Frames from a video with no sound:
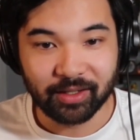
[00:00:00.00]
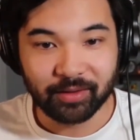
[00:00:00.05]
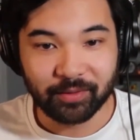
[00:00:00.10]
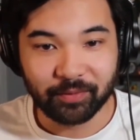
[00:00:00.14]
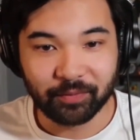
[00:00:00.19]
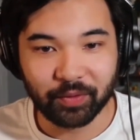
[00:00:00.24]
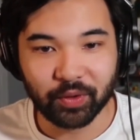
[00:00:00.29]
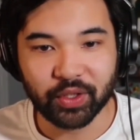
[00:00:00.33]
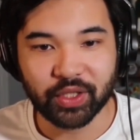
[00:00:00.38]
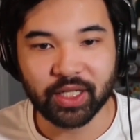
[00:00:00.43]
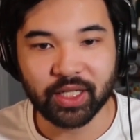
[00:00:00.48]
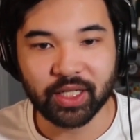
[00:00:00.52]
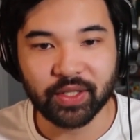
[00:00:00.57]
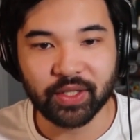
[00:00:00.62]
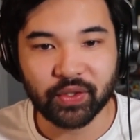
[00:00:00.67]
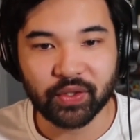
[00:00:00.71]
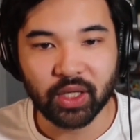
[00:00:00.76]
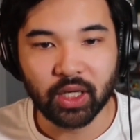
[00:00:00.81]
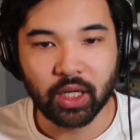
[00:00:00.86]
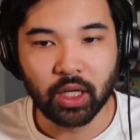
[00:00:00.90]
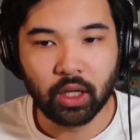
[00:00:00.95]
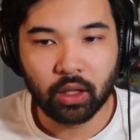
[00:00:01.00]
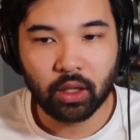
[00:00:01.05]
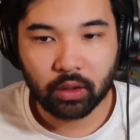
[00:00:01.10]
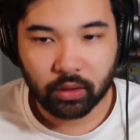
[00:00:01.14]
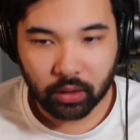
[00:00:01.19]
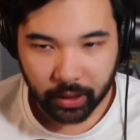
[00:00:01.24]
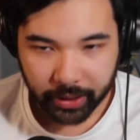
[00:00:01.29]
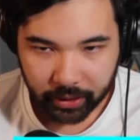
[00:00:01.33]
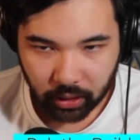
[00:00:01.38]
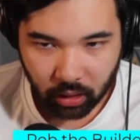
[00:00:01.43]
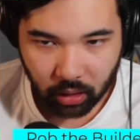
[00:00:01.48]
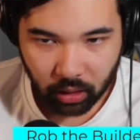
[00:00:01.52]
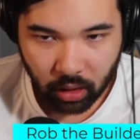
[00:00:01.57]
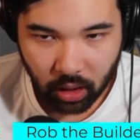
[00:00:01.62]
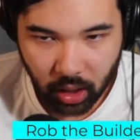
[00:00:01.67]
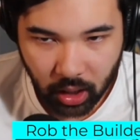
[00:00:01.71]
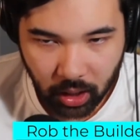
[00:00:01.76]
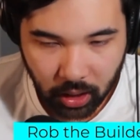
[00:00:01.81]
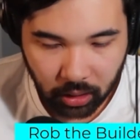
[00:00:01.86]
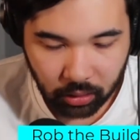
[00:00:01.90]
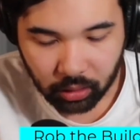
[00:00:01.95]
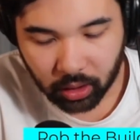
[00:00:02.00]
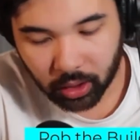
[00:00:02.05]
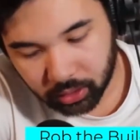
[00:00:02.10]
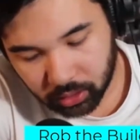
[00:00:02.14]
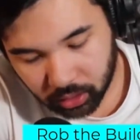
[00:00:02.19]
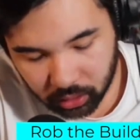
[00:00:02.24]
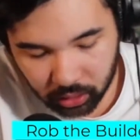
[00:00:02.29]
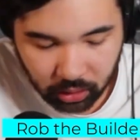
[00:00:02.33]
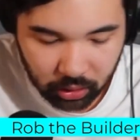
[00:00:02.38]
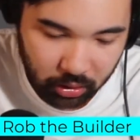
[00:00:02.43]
Versus like, all right, like